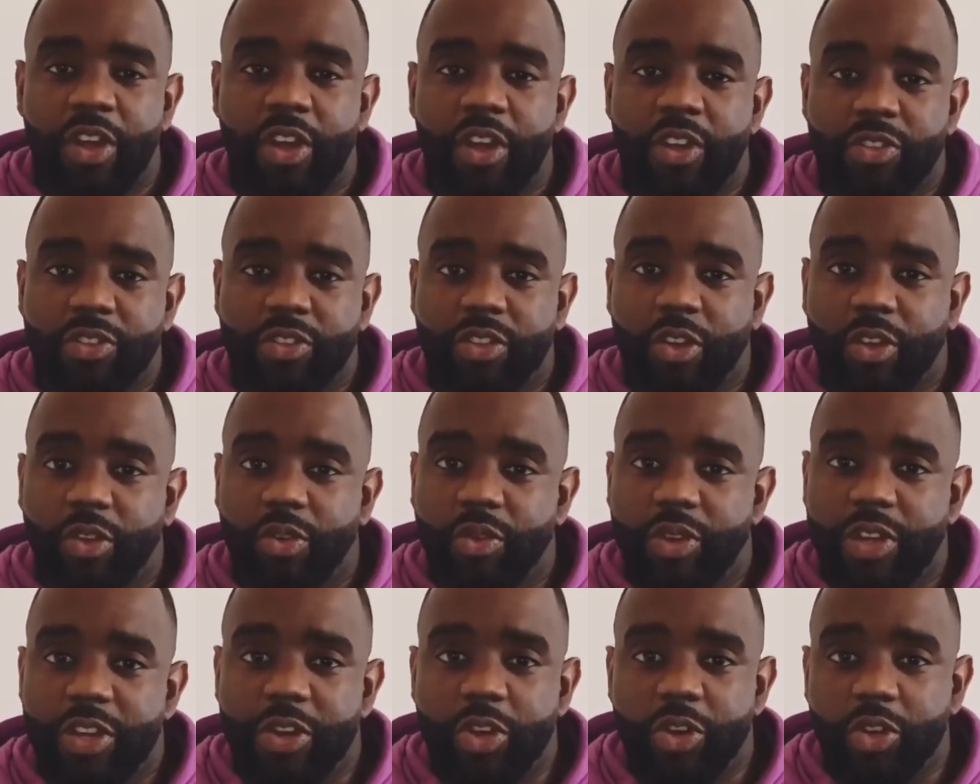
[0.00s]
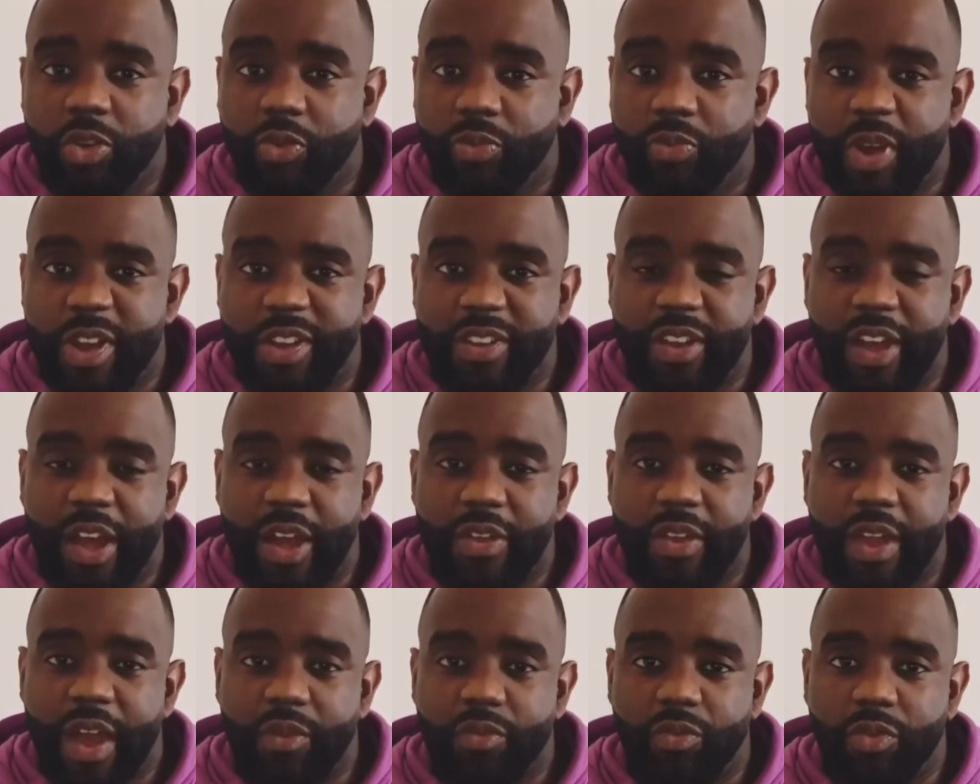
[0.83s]
So he could have went down
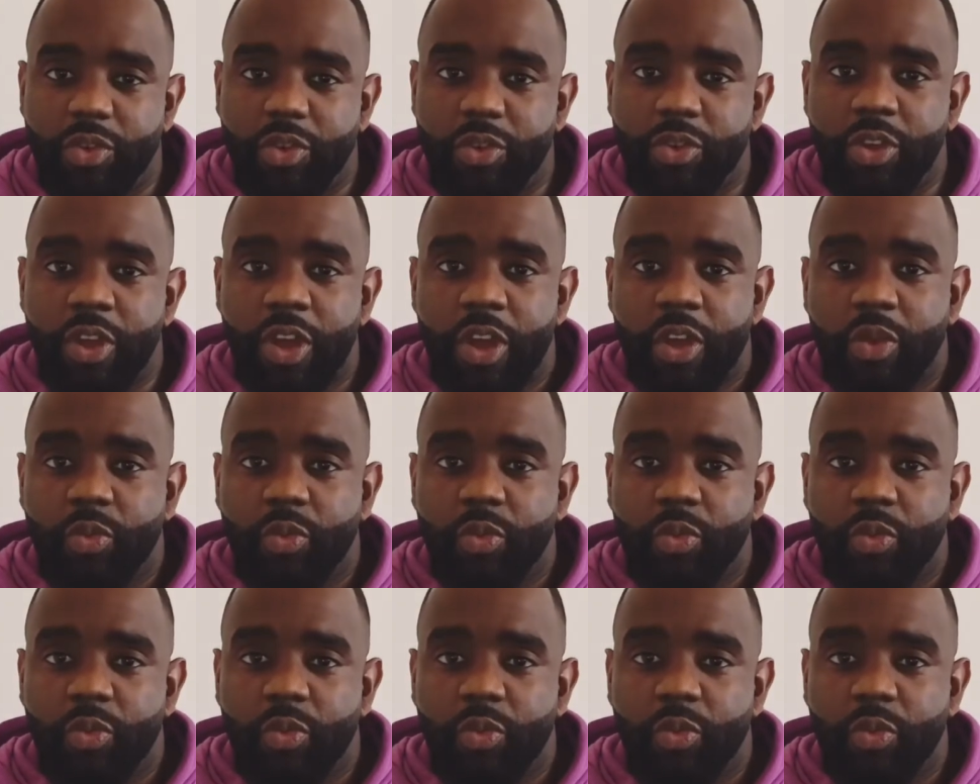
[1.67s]
that route,